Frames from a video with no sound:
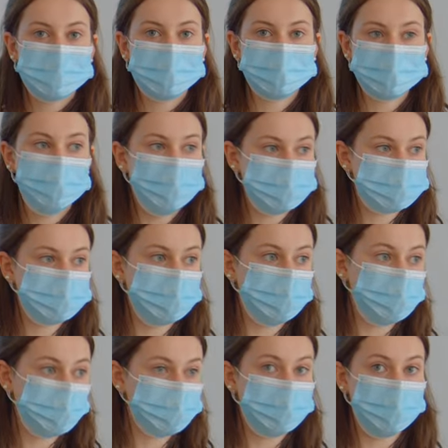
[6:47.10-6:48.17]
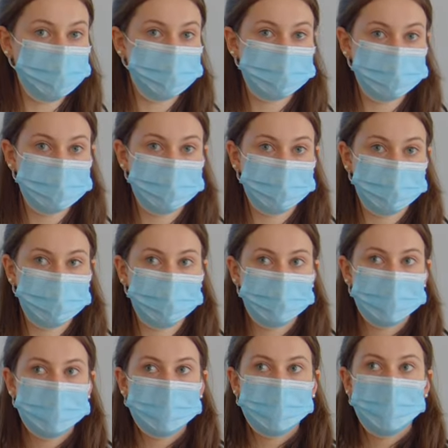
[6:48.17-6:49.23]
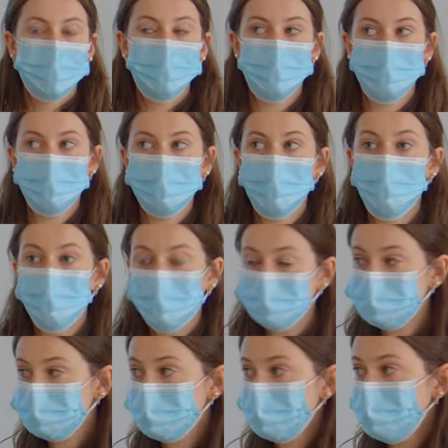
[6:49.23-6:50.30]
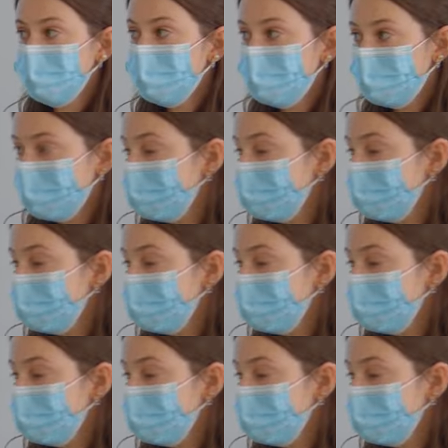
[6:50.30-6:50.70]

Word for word: and calcium are found in the lick. Um, also,